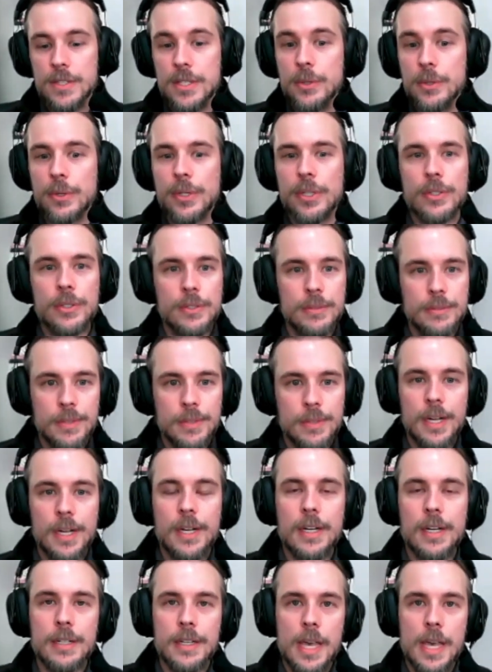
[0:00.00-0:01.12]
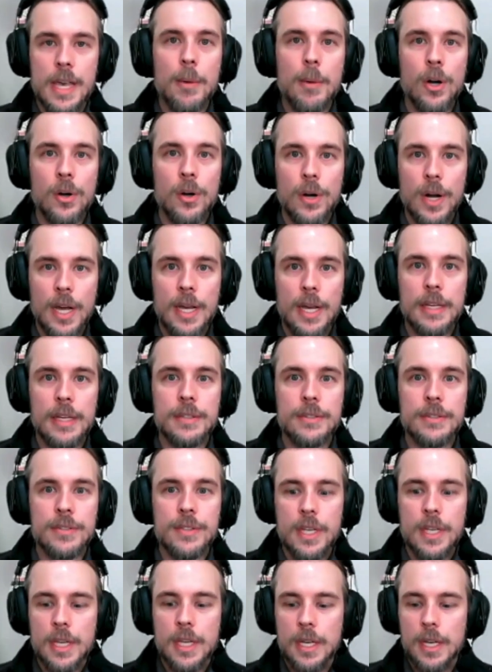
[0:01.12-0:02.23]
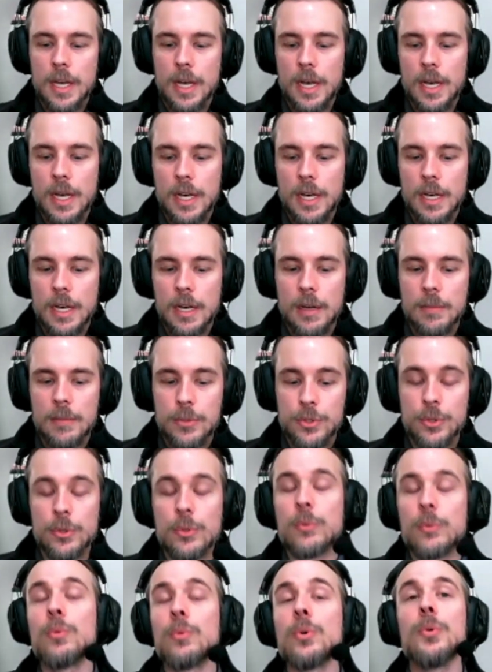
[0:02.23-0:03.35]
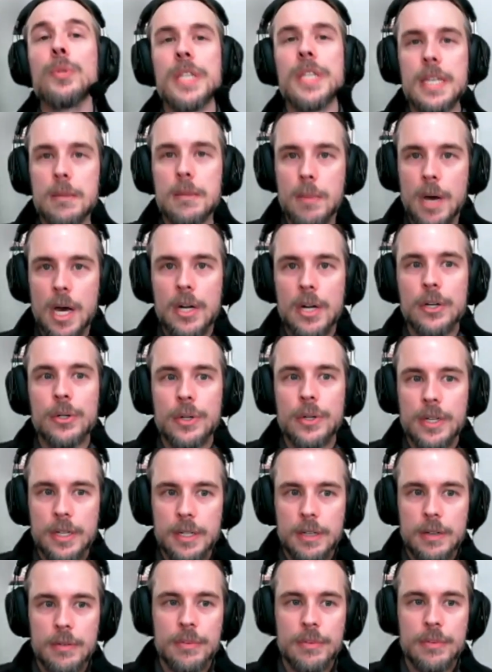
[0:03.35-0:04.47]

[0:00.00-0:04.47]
serial MRIs, with a routine monitoring